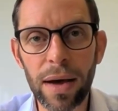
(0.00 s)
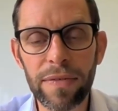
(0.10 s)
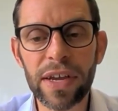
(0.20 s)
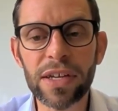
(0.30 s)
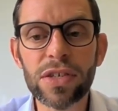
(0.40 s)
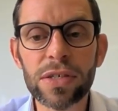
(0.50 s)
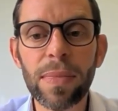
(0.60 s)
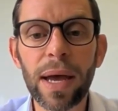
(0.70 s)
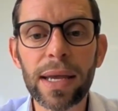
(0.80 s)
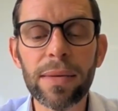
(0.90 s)
features
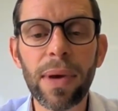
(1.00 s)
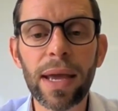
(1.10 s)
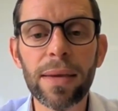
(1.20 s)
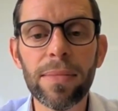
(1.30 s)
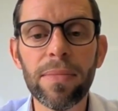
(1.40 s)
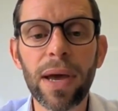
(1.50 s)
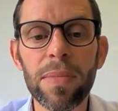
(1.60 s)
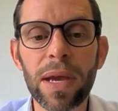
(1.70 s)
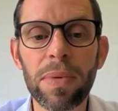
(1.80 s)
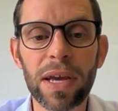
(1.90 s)
may
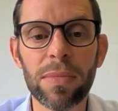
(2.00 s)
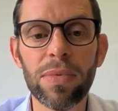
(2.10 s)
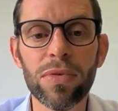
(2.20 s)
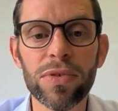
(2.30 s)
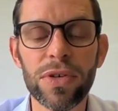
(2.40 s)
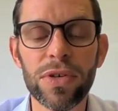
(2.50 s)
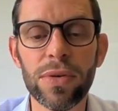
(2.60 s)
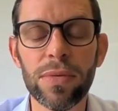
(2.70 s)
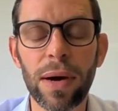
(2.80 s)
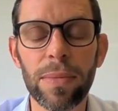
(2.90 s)
be applicable
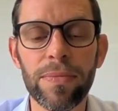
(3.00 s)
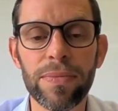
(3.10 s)
to